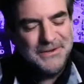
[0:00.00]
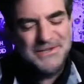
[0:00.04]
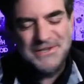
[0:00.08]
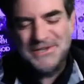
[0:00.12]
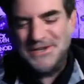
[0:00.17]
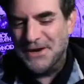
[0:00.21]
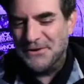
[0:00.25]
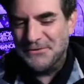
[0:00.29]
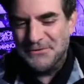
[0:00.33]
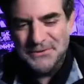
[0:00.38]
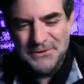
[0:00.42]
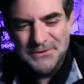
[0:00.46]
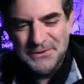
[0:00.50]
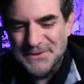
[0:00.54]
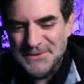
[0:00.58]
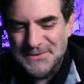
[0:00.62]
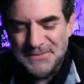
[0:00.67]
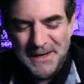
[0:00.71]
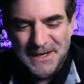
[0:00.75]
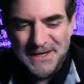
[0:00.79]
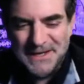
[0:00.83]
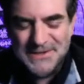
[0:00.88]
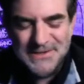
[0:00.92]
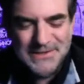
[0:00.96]
Shit rules,
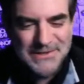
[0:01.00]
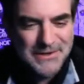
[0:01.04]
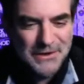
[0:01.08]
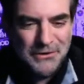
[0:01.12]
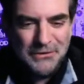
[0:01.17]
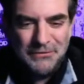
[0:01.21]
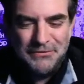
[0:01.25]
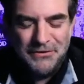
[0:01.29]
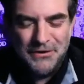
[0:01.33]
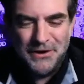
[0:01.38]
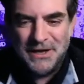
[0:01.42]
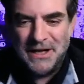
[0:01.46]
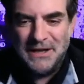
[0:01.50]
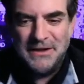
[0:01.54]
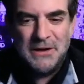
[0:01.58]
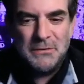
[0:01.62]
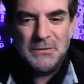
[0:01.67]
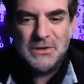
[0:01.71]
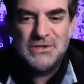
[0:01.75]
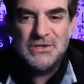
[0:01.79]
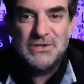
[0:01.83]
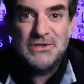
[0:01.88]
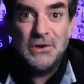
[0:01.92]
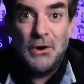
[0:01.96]
man. It's so funny. And they
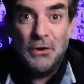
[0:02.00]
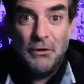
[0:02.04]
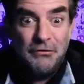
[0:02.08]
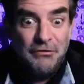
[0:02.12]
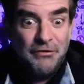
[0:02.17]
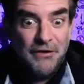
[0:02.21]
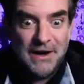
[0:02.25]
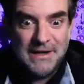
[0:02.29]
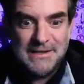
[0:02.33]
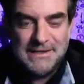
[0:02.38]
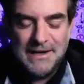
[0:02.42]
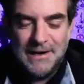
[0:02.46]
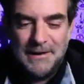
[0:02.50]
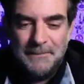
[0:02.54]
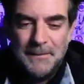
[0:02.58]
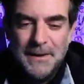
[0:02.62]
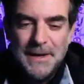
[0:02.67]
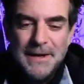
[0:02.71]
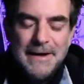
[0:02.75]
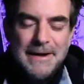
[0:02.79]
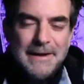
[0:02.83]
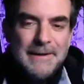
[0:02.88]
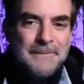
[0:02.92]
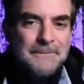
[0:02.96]
were so fucked up.
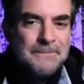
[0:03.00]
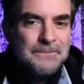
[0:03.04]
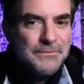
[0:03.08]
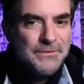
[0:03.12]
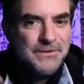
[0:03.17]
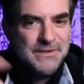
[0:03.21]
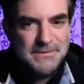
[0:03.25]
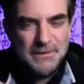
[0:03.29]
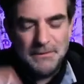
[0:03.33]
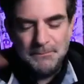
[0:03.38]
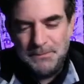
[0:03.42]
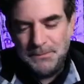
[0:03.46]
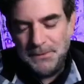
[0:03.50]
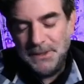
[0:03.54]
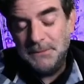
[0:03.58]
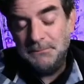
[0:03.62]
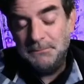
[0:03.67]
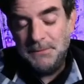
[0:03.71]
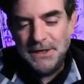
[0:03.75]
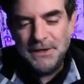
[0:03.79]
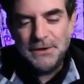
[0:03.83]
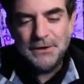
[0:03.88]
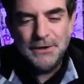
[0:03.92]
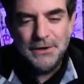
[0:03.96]

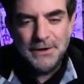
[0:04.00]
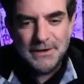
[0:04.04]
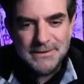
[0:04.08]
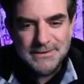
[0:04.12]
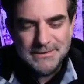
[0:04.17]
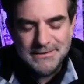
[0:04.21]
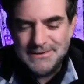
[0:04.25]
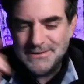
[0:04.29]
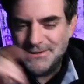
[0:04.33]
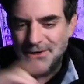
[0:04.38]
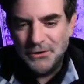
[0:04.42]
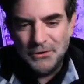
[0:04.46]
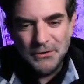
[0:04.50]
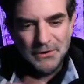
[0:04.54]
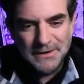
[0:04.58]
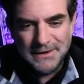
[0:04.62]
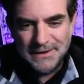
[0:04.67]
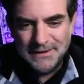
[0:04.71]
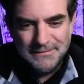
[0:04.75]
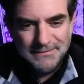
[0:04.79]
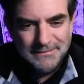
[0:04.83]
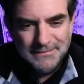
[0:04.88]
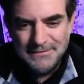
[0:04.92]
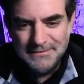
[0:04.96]
Peter Hook
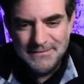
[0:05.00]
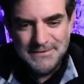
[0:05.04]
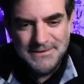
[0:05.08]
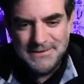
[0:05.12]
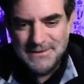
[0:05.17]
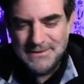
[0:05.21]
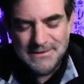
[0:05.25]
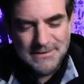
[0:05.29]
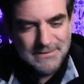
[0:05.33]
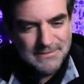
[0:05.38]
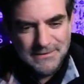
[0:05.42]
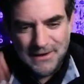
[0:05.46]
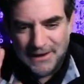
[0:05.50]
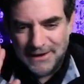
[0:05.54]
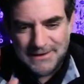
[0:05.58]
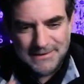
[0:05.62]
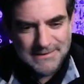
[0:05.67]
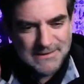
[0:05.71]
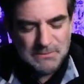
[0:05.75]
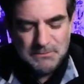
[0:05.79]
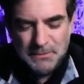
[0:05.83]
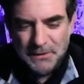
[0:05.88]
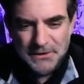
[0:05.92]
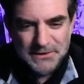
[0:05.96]
totally
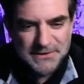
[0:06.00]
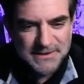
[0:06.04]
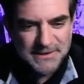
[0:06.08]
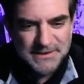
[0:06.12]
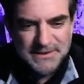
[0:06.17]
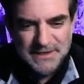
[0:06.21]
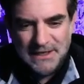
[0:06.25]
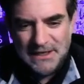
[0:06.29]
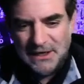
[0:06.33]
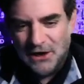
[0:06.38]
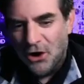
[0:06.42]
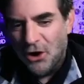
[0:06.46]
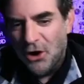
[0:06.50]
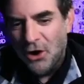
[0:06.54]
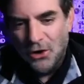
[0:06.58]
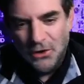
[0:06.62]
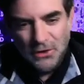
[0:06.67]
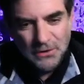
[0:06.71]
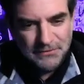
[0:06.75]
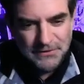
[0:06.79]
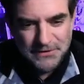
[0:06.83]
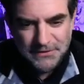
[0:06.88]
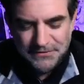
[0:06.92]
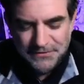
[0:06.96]
spills the tea all
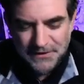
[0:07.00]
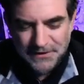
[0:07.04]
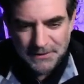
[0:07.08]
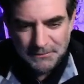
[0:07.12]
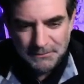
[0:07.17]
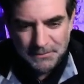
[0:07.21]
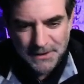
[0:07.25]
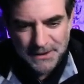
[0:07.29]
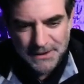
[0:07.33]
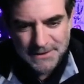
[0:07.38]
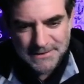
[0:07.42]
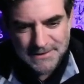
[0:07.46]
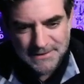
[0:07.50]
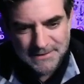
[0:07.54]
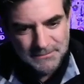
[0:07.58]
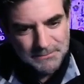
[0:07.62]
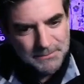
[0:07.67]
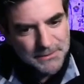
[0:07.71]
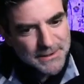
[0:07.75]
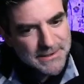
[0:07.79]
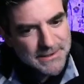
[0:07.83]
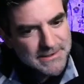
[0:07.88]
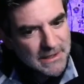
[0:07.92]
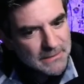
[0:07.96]
over the fucking place in the
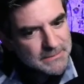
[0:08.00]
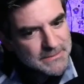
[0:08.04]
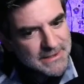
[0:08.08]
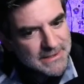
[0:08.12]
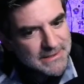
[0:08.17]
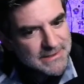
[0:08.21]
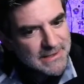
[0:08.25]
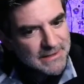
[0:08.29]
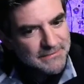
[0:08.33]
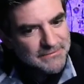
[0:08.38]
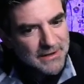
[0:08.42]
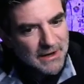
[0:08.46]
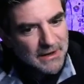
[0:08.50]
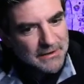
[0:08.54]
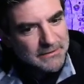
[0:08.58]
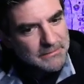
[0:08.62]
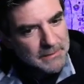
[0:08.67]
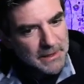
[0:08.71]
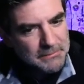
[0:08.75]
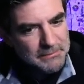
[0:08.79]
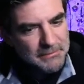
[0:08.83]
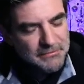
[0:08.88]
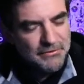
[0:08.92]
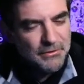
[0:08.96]
book Substance. I've talked
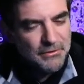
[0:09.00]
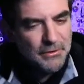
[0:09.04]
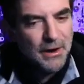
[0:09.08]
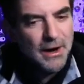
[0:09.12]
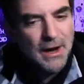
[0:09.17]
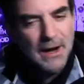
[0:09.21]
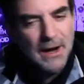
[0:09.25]
about it before.